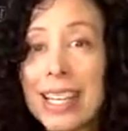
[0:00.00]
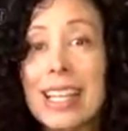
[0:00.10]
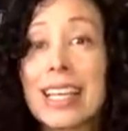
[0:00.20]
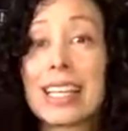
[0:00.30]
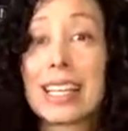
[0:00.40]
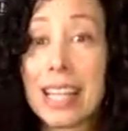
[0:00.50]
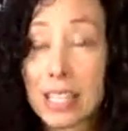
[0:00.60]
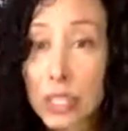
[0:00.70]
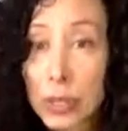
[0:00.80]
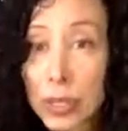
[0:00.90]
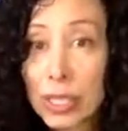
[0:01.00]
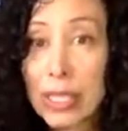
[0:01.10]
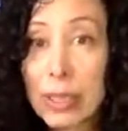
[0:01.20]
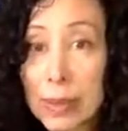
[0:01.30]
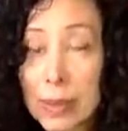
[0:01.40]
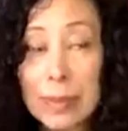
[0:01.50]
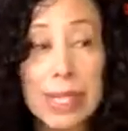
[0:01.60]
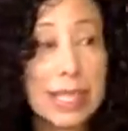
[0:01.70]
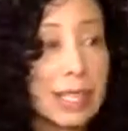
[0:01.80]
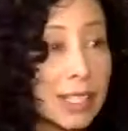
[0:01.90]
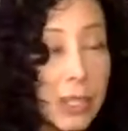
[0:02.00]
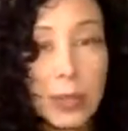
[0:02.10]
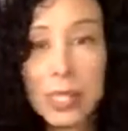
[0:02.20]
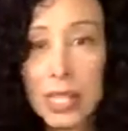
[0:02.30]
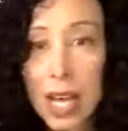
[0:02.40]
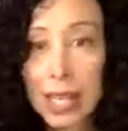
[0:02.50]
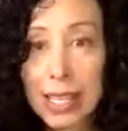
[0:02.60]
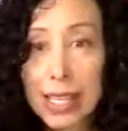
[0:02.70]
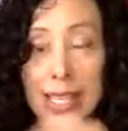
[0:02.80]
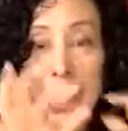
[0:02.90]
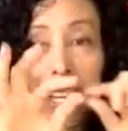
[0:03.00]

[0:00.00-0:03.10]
an electrical equipment into a socket